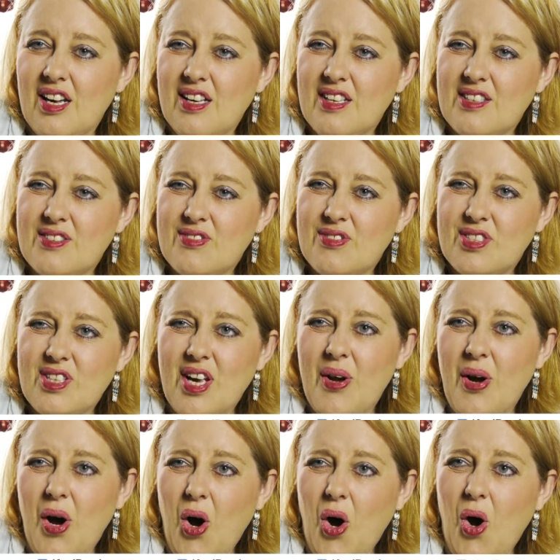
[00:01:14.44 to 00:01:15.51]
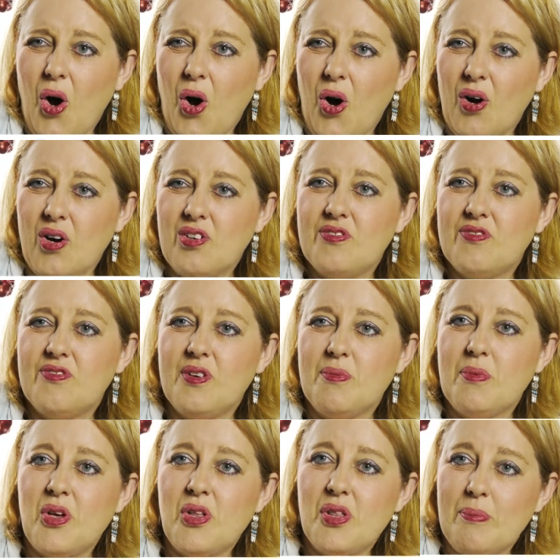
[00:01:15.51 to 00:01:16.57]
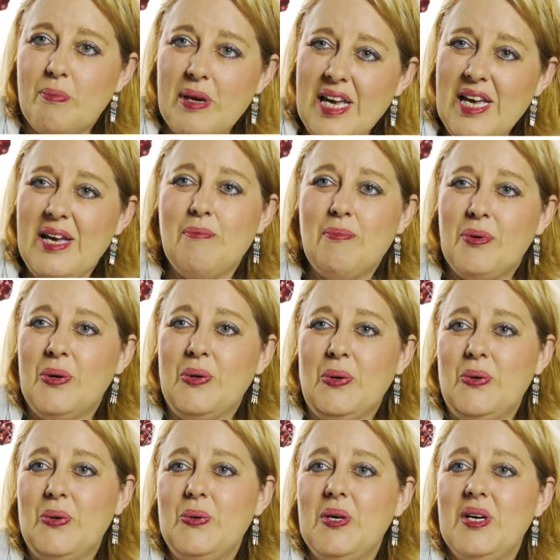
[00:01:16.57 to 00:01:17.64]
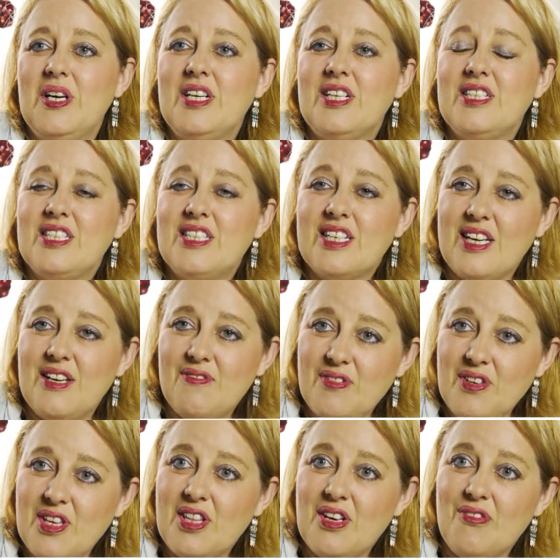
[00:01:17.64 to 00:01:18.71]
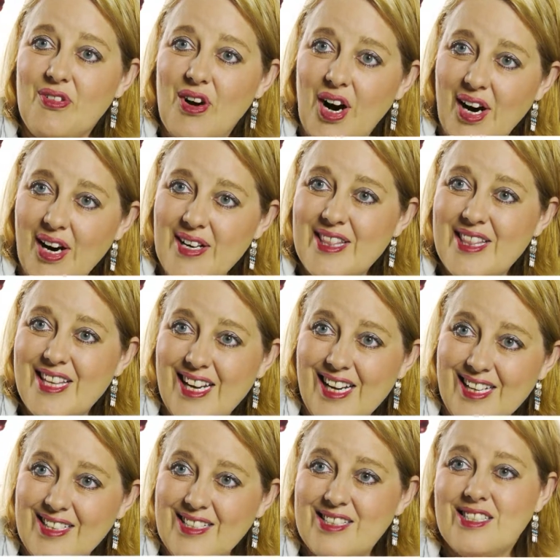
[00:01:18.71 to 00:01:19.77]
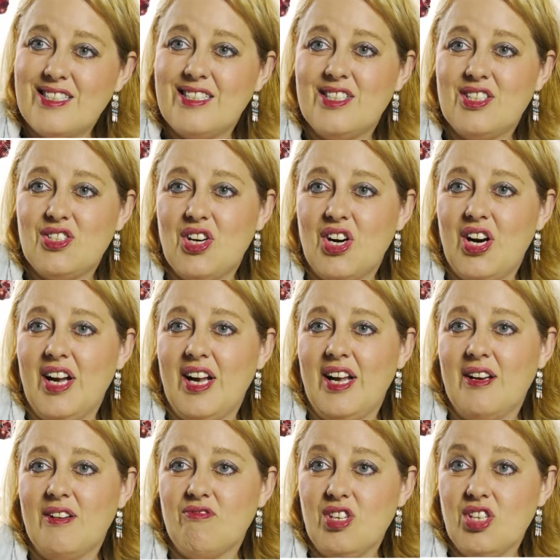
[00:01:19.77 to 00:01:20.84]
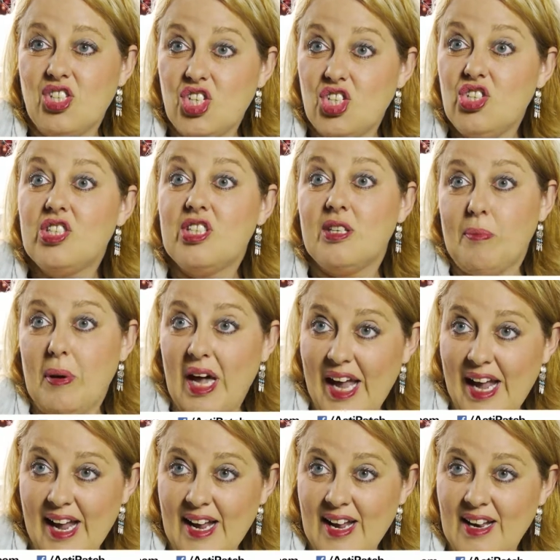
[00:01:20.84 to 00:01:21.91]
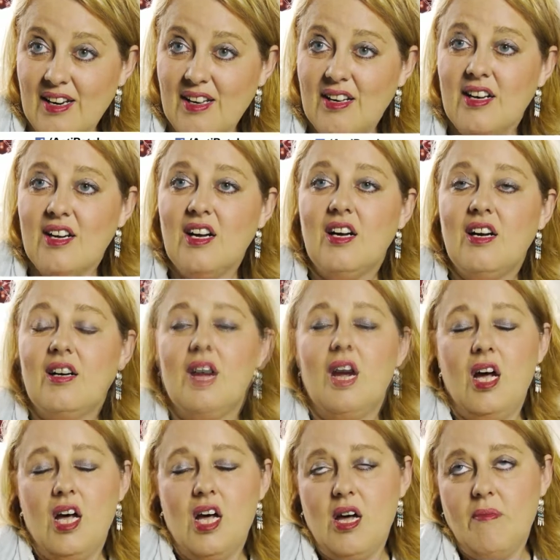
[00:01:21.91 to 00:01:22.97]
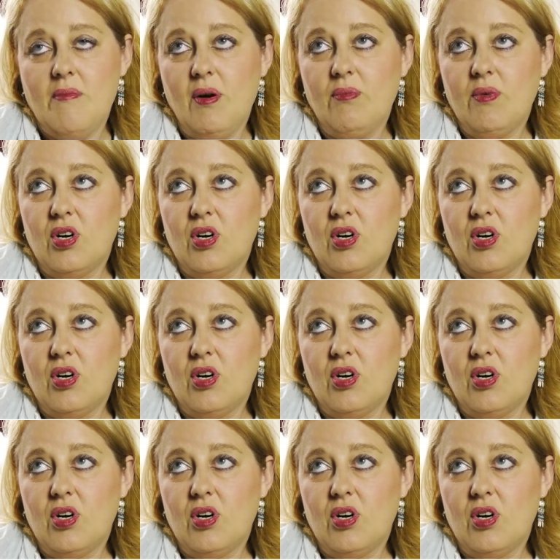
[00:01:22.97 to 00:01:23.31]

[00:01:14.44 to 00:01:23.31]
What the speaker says: It's so hard for other people to give you the right things to try and reduce the pain. I